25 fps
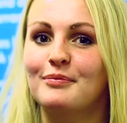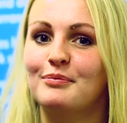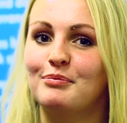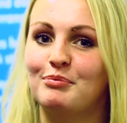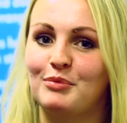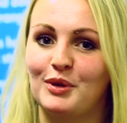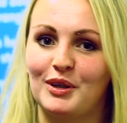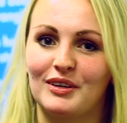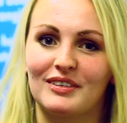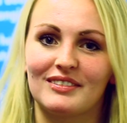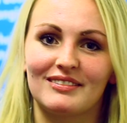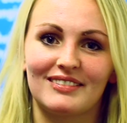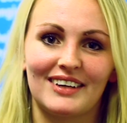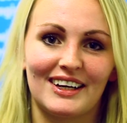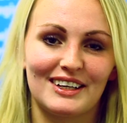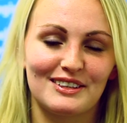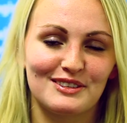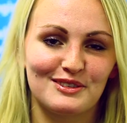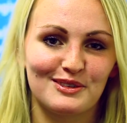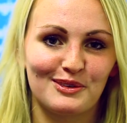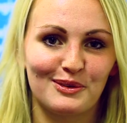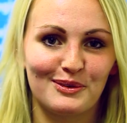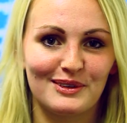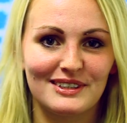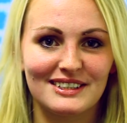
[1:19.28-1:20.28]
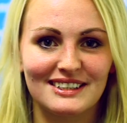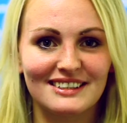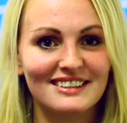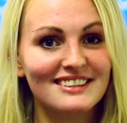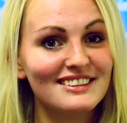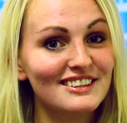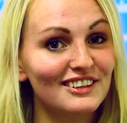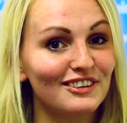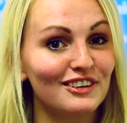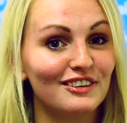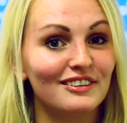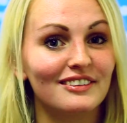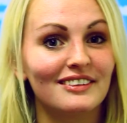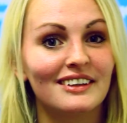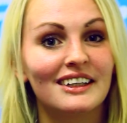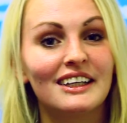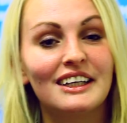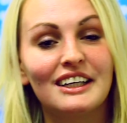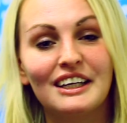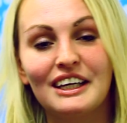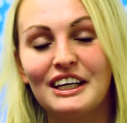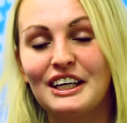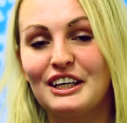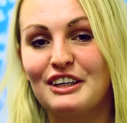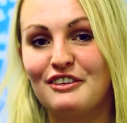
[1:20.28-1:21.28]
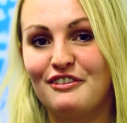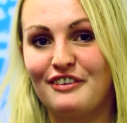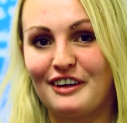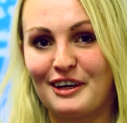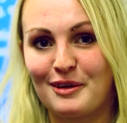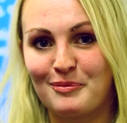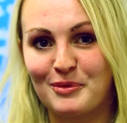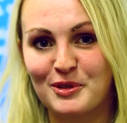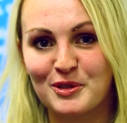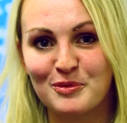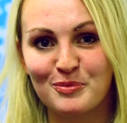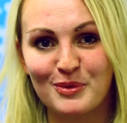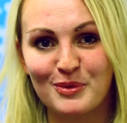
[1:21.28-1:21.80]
but as always it's still very much